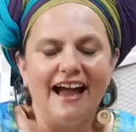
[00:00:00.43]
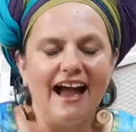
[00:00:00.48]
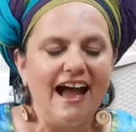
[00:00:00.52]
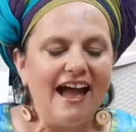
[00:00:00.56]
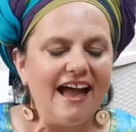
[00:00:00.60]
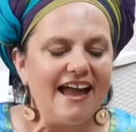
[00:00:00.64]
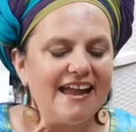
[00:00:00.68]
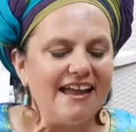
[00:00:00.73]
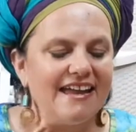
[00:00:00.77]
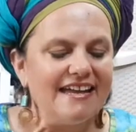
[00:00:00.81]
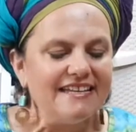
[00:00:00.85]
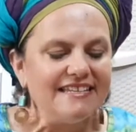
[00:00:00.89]

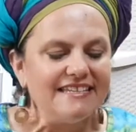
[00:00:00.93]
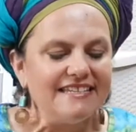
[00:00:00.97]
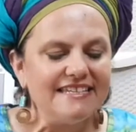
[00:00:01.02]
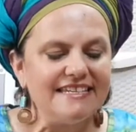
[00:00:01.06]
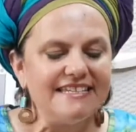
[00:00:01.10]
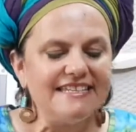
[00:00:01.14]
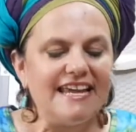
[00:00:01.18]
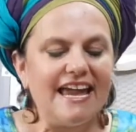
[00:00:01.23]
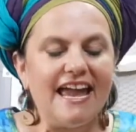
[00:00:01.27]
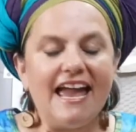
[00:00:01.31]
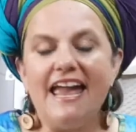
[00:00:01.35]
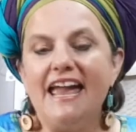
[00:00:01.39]
Hi,
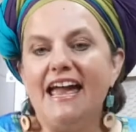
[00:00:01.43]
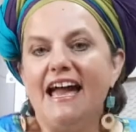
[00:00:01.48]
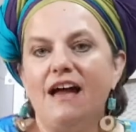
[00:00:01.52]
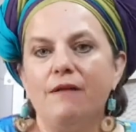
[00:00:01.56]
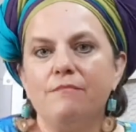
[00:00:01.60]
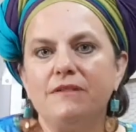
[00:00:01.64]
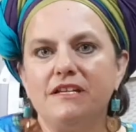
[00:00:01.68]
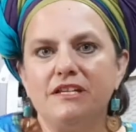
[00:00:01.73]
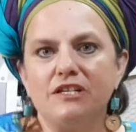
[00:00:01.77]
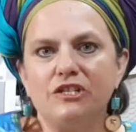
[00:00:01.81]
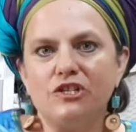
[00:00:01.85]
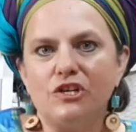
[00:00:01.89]
today I'm
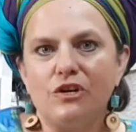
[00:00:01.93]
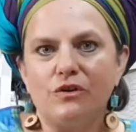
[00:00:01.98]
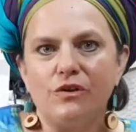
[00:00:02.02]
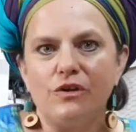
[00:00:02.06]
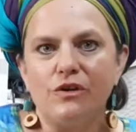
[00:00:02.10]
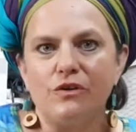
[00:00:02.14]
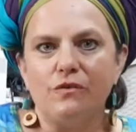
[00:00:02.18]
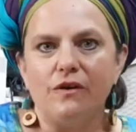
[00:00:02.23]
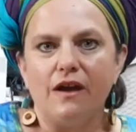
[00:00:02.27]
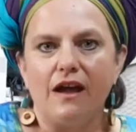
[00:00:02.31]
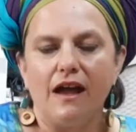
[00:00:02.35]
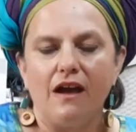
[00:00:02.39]
going to show
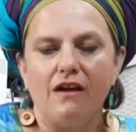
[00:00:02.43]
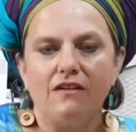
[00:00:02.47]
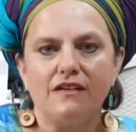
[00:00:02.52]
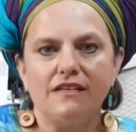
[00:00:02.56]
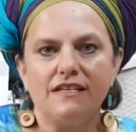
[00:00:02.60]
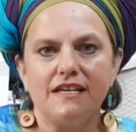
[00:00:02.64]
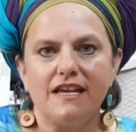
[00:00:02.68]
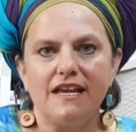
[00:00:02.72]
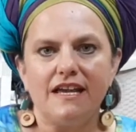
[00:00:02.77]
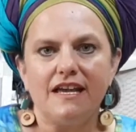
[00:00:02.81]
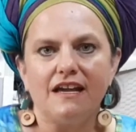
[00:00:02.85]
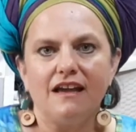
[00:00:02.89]
you how to
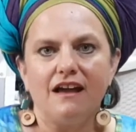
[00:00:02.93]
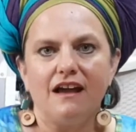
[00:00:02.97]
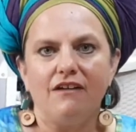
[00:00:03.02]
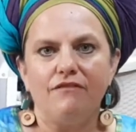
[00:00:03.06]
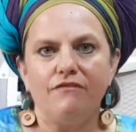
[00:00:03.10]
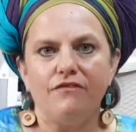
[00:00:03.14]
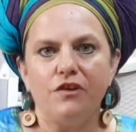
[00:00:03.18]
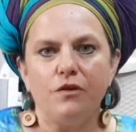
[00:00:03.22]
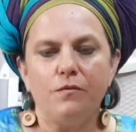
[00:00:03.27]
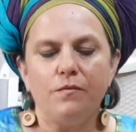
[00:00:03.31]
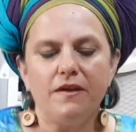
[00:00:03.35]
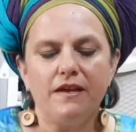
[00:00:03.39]
take a
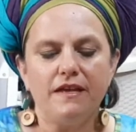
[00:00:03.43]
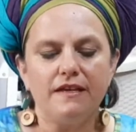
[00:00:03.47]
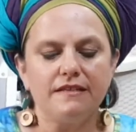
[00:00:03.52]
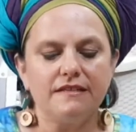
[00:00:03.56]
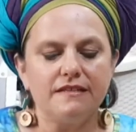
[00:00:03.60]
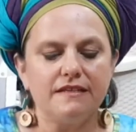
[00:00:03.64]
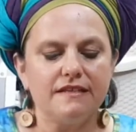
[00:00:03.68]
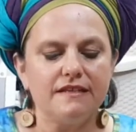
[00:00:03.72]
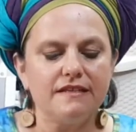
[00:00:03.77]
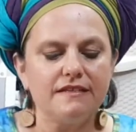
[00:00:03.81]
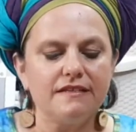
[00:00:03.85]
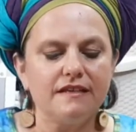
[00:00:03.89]
few
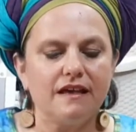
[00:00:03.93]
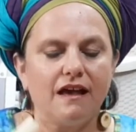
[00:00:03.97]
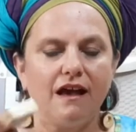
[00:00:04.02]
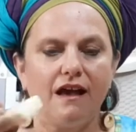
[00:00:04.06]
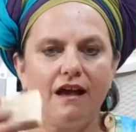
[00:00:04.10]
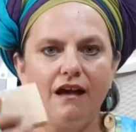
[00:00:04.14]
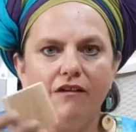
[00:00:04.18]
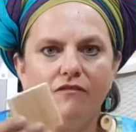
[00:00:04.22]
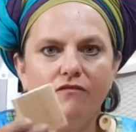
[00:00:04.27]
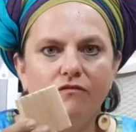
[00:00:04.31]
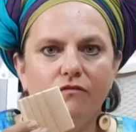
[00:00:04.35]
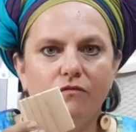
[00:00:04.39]
pieces
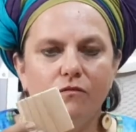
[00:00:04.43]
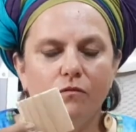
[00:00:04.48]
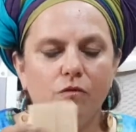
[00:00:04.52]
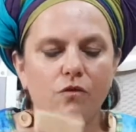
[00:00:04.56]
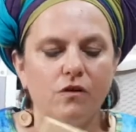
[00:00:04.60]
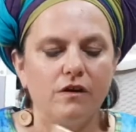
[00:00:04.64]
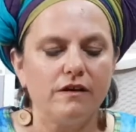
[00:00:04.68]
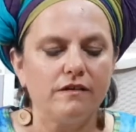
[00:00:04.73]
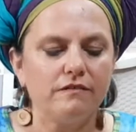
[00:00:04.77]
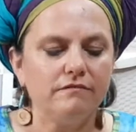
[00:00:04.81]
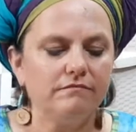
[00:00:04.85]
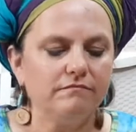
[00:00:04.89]
of
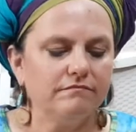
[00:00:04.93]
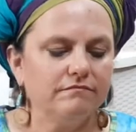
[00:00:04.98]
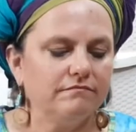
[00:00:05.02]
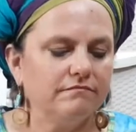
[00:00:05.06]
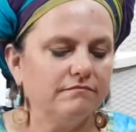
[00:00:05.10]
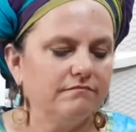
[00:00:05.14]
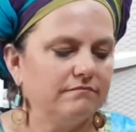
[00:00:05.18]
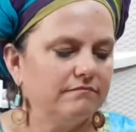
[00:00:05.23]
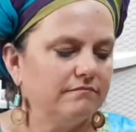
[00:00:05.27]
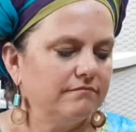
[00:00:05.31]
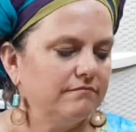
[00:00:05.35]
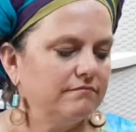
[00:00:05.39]
wood
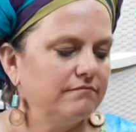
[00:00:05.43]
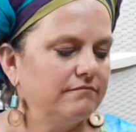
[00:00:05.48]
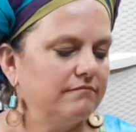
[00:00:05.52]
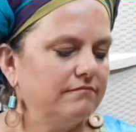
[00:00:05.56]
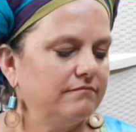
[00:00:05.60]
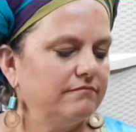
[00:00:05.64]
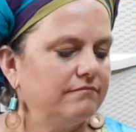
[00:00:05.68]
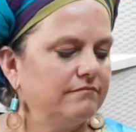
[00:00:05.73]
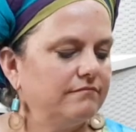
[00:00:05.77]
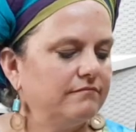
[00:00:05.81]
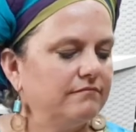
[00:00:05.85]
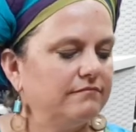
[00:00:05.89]

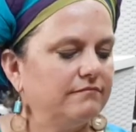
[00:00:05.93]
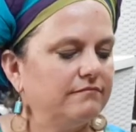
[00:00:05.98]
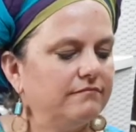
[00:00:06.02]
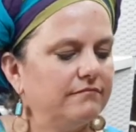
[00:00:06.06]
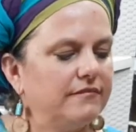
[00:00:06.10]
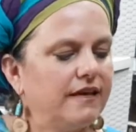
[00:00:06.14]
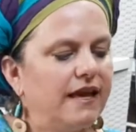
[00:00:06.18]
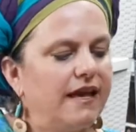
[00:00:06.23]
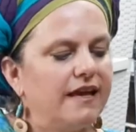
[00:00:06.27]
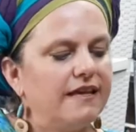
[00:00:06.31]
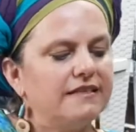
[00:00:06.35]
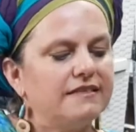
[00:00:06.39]

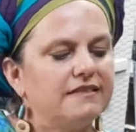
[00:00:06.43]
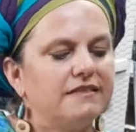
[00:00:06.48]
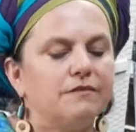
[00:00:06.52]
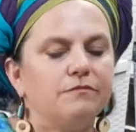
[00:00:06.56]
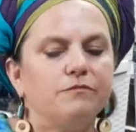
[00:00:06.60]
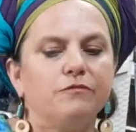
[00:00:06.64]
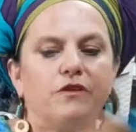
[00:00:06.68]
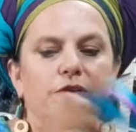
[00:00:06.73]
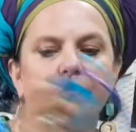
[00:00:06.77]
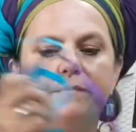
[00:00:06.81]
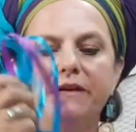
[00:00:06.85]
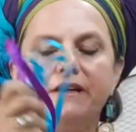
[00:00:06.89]
and
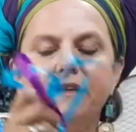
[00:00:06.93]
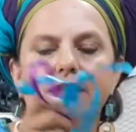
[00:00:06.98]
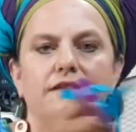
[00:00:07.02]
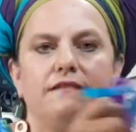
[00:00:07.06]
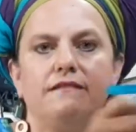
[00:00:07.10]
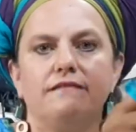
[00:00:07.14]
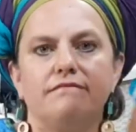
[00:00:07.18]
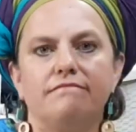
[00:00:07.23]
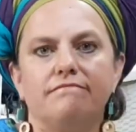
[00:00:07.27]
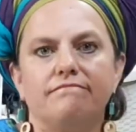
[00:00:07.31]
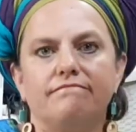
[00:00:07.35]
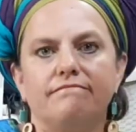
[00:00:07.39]
some ribbon
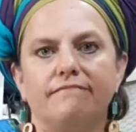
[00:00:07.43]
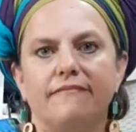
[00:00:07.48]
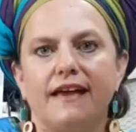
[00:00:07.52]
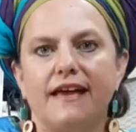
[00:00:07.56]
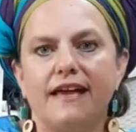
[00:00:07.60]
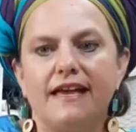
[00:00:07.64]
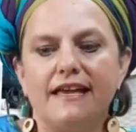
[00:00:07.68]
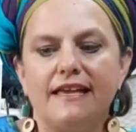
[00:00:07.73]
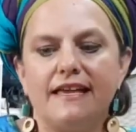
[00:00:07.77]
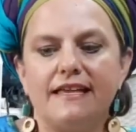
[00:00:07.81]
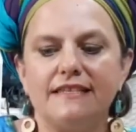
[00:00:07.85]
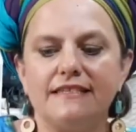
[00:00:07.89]

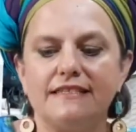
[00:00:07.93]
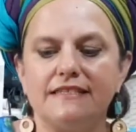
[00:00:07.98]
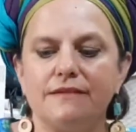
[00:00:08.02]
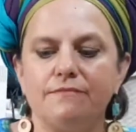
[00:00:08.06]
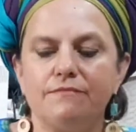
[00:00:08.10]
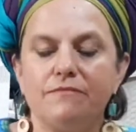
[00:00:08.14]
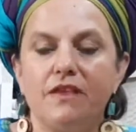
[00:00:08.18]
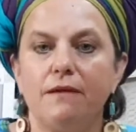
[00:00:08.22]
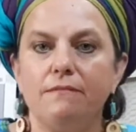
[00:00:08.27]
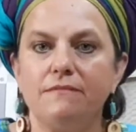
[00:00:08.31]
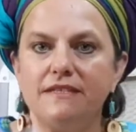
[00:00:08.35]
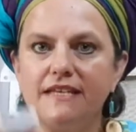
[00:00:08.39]
and some
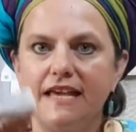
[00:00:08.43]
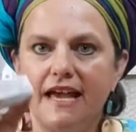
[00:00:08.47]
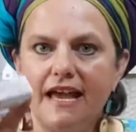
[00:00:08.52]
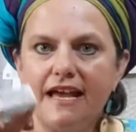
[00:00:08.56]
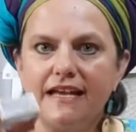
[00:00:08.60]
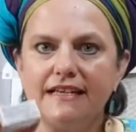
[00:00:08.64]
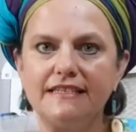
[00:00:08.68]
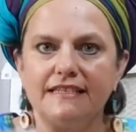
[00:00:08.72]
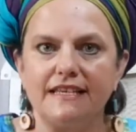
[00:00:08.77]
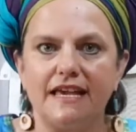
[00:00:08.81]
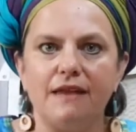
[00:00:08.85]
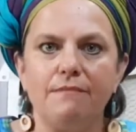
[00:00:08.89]

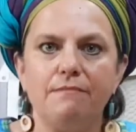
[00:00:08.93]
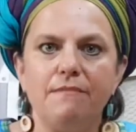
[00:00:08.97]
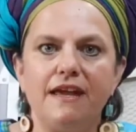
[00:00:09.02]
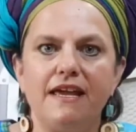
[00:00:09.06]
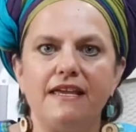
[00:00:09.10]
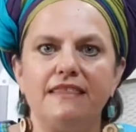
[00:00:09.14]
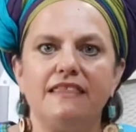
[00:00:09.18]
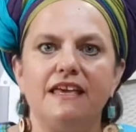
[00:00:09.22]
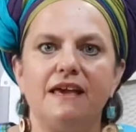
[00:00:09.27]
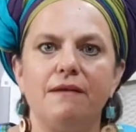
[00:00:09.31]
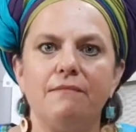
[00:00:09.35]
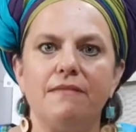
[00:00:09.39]
thumbtacks and
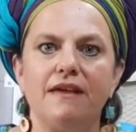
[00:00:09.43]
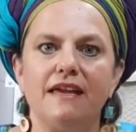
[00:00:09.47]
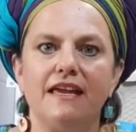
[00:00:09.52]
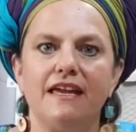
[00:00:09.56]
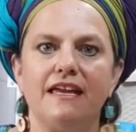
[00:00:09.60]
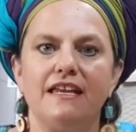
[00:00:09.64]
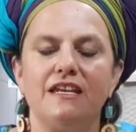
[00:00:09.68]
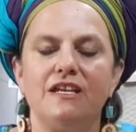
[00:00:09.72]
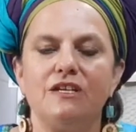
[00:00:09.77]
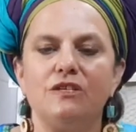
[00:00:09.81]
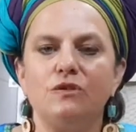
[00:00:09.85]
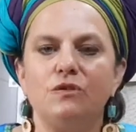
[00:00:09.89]
make them
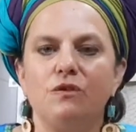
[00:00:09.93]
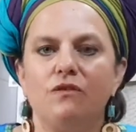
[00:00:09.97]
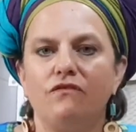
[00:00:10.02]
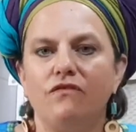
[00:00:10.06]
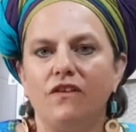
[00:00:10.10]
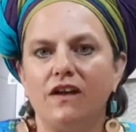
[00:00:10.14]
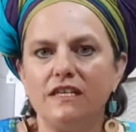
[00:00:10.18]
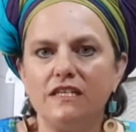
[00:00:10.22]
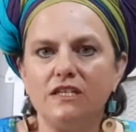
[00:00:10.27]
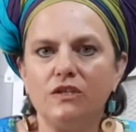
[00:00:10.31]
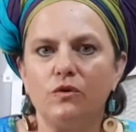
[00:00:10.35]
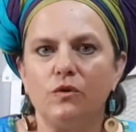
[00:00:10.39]
into a
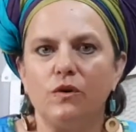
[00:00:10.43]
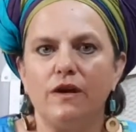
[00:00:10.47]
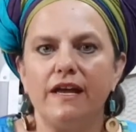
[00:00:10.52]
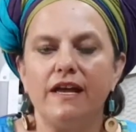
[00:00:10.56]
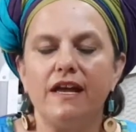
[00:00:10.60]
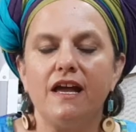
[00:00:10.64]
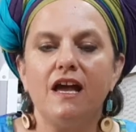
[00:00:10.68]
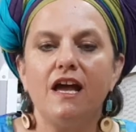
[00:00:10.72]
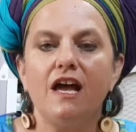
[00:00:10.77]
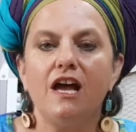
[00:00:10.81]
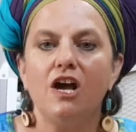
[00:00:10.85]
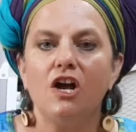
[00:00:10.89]
fun toy
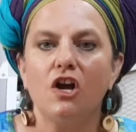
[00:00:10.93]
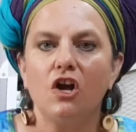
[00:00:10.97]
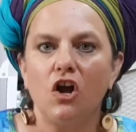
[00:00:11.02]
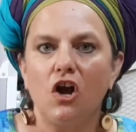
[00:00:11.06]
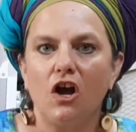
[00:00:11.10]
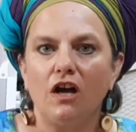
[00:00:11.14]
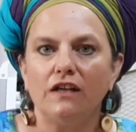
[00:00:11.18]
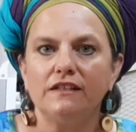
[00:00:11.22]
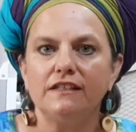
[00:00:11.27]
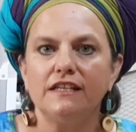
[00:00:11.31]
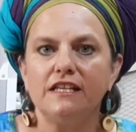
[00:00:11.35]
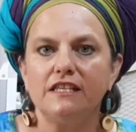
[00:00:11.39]

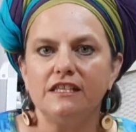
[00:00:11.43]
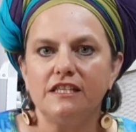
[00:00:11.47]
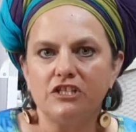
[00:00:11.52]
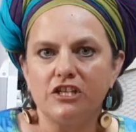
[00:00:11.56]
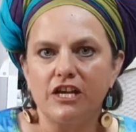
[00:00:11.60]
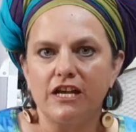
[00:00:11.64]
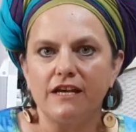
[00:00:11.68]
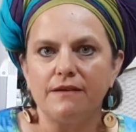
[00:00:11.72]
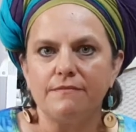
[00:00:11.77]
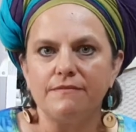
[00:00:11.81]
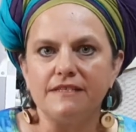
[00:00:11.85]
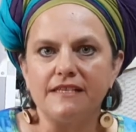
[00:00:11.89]
called the
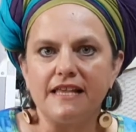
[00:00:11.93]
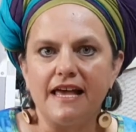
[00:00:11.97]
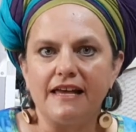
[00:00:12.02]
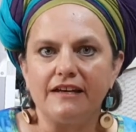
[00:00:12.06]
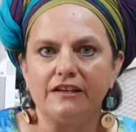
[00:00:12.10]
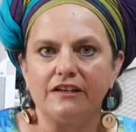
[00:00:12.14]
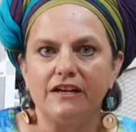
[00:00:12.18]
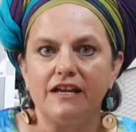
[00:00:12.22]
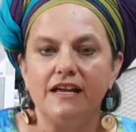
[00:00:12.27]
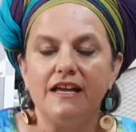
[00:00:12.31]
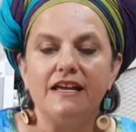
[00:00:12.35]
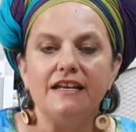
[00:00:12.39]
Jacob's
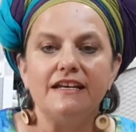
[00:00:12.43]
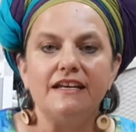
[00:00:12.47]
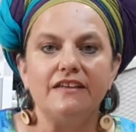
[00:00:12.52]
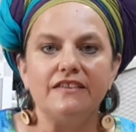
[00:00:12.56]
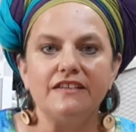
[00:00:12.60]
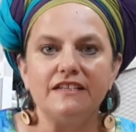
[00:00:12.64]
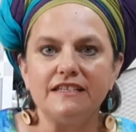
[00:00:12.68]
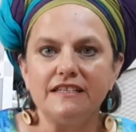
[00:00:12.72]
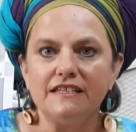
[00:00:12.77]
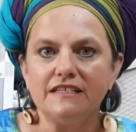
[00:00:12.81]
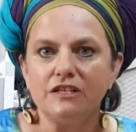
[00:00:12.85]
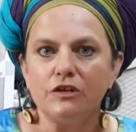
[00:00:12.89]
Ladder. Now
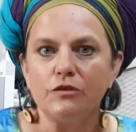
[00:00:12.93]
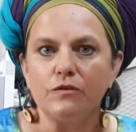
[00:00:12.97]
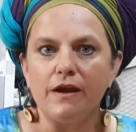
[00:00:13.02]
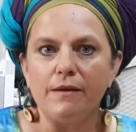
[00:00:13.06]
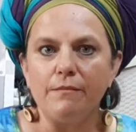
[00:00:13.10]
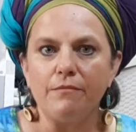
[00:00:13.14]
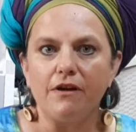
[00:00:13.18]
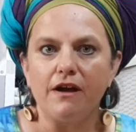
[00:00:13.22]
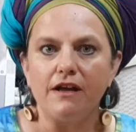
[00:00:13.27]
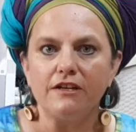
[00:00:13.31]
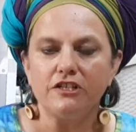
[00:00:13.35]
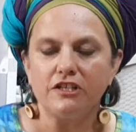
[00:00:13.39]
this is a great
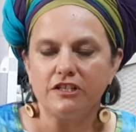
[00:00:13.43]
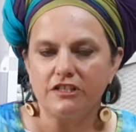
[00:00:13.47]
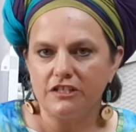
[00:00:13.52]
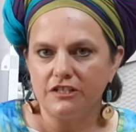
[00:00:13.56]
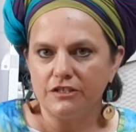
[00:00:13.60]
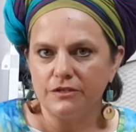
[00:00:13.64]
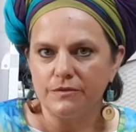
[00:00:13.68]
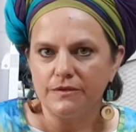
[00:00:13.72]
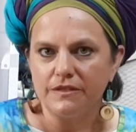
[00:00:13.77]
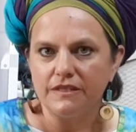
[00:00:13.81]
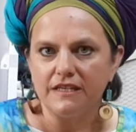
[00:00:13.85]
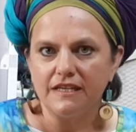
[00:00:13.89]
project to
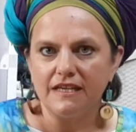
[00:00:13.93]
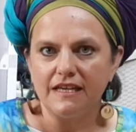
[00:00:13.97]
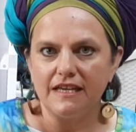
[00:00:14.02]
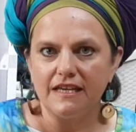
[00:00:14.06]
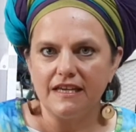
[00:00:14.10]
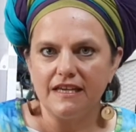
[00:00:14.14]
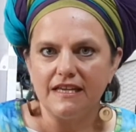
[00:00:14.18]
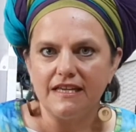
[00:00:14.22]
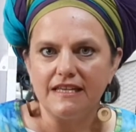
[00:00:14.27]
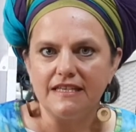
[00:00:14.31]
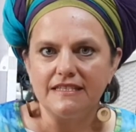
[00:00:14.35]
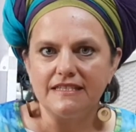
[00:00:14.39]
do with the
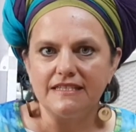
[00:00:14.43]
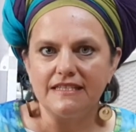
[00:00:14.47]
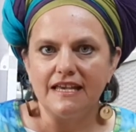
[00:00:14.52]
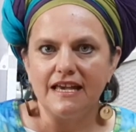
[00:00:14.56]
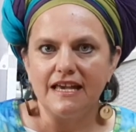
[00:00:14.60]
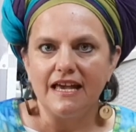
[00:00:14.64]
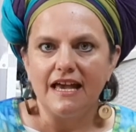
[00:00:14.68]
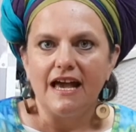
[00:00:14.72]
kids.